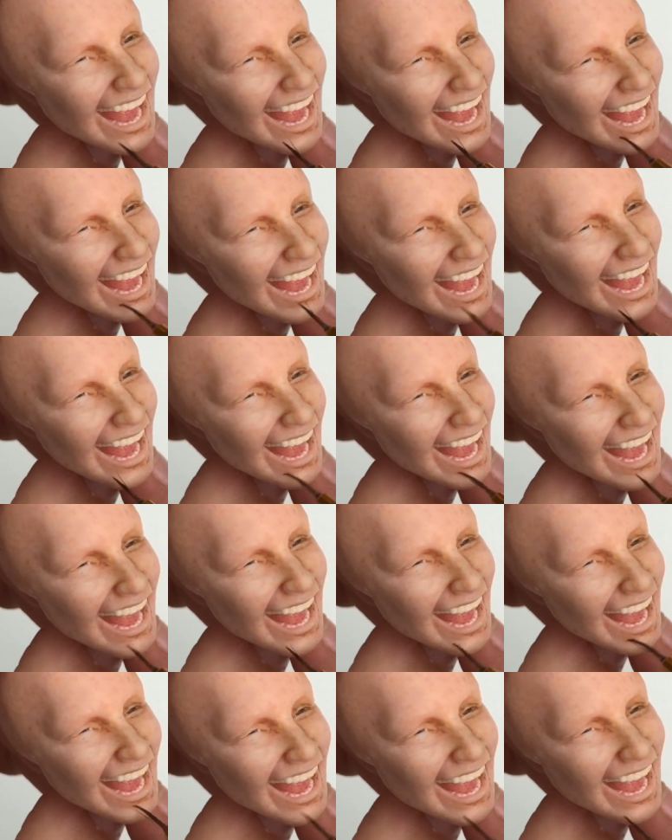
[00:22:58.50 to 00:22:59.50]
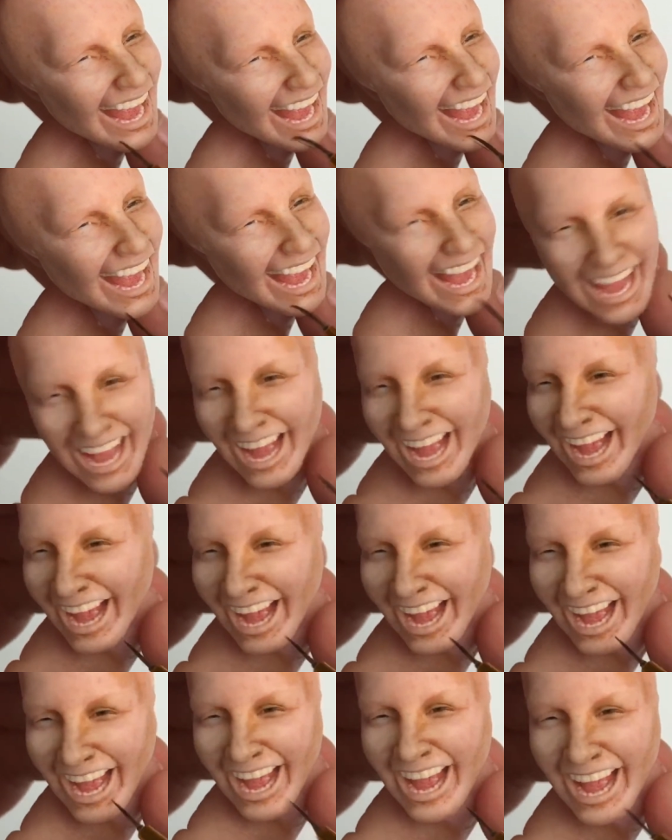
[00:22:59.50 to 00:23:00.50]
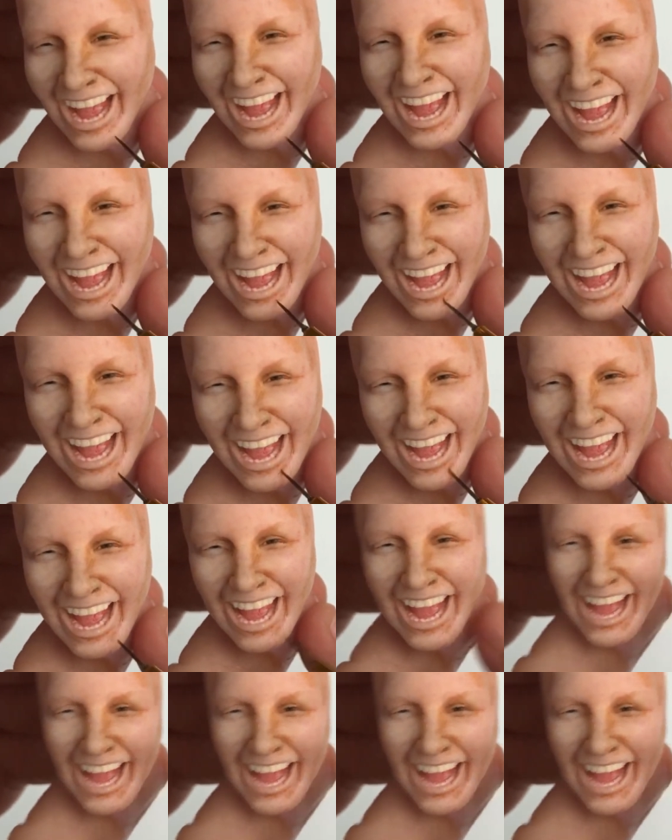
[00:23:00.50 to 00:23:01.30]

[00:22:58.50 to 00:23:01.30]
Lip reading: just some around the chin here to give it a contour.